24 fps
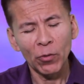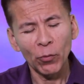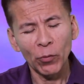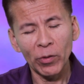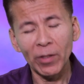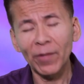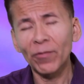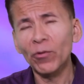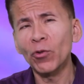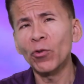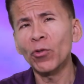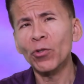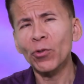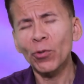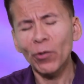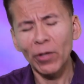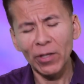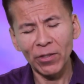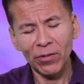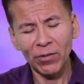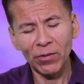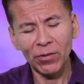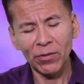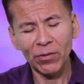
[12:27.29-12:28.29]
We have two
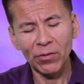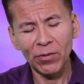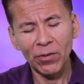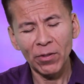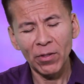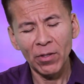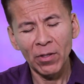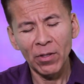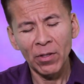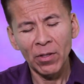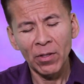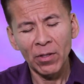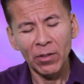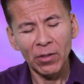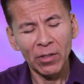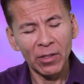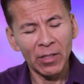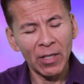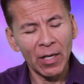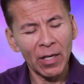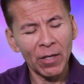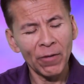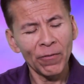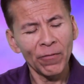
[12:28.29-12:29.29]
choices: the
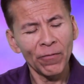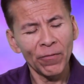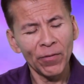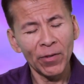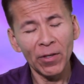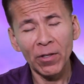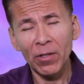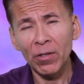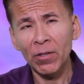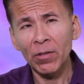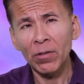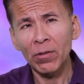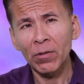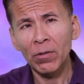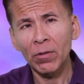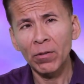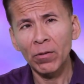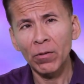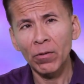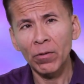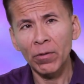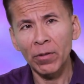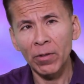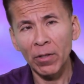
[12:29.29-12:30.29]
God of fear
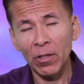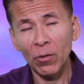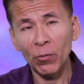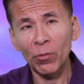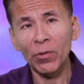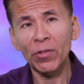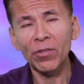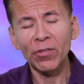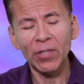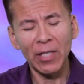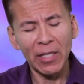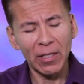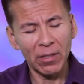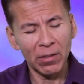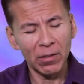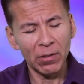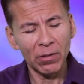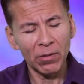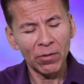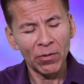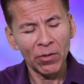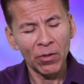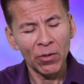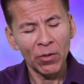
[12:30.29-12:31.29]
or in other words,
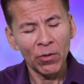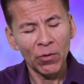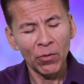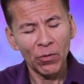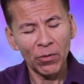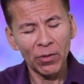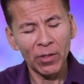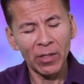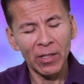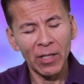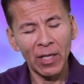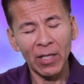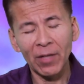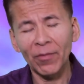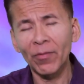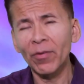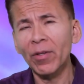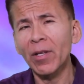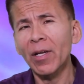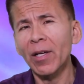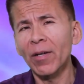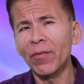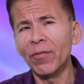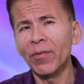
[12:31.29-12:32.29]
Satan, or the God
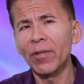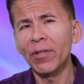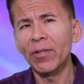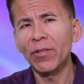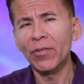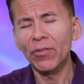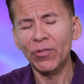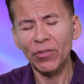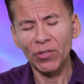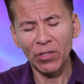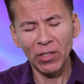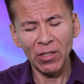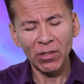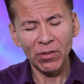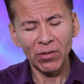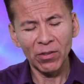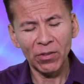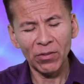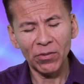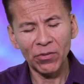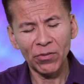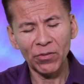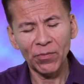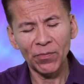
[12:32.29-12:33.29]
of love,
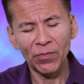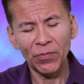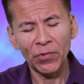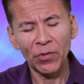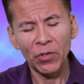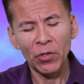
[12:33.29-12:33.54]
Jesus.